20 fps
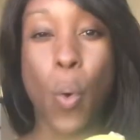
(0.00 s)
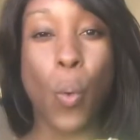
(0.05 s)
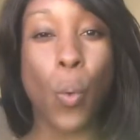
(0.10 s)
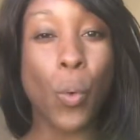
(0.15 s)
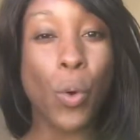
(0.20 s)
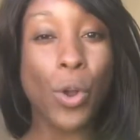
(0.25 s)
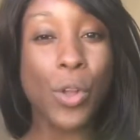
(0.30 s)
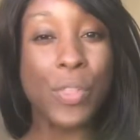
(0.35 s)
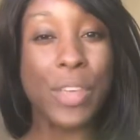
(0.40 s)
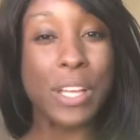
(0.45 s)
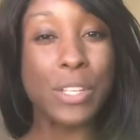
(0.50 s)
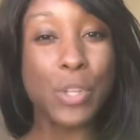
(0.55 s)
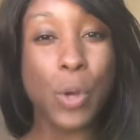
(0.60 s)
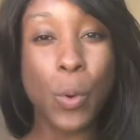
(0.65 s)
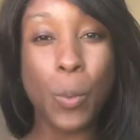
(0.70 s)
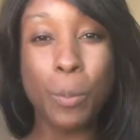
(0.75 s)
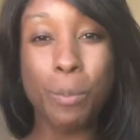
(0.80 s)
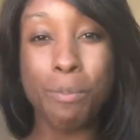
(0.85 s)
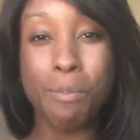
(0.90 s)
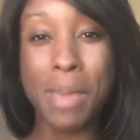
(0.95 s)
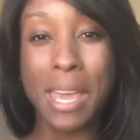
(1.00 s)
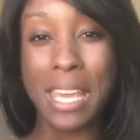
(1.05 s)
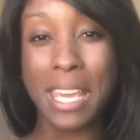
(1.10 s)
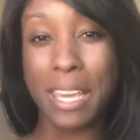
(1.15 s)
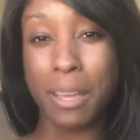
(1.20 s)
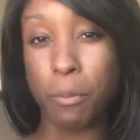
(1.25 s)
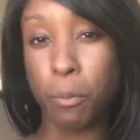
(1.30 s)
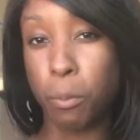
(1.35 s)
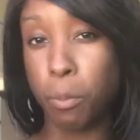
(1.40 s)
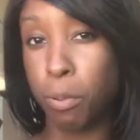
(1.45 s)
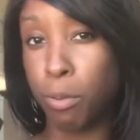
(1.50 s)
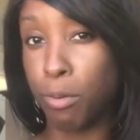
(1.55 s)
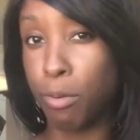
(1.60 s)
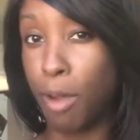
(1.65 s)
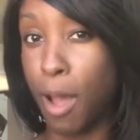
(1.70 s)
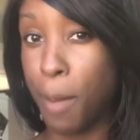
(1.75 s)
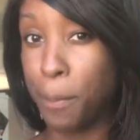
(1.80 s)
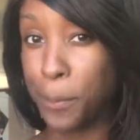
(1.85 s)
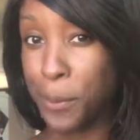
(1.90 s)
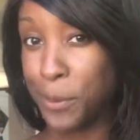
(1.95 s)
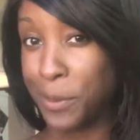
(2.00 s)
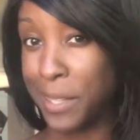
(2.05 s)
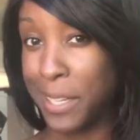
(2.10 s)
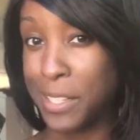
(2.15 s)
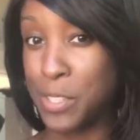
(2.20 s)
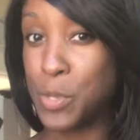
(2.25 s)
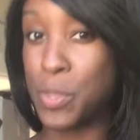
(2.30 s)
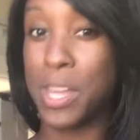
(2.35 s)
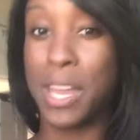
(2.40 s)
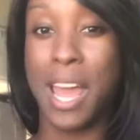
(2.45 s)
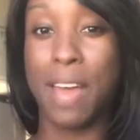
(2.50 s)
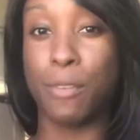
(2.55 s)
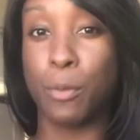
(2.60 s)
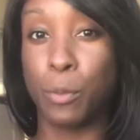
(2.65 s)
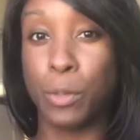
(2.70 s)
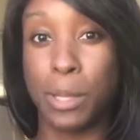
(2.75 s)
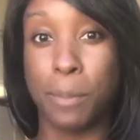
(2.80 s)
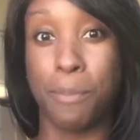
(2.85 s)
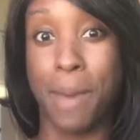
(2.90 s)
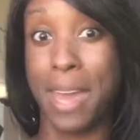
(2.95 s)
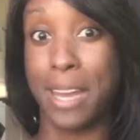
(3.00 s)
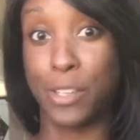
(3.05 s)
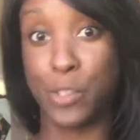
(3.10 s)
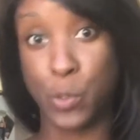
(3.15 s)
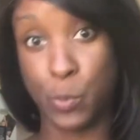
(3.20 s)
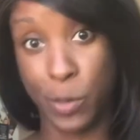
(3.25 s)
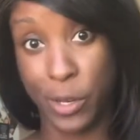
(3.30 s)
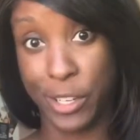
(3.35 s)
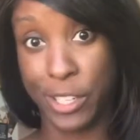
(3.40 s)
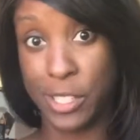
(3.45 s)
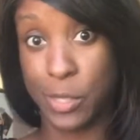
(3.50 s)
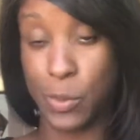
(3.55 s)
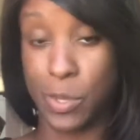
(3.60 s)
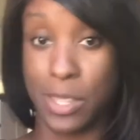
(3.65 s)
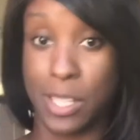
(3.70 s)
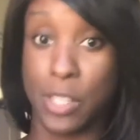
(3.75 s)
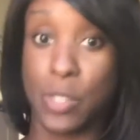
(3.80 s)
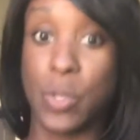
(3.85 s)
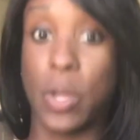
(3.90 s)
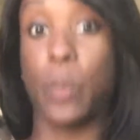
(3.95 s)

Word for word: or they don't make it properly, so they have a really bad experience with it.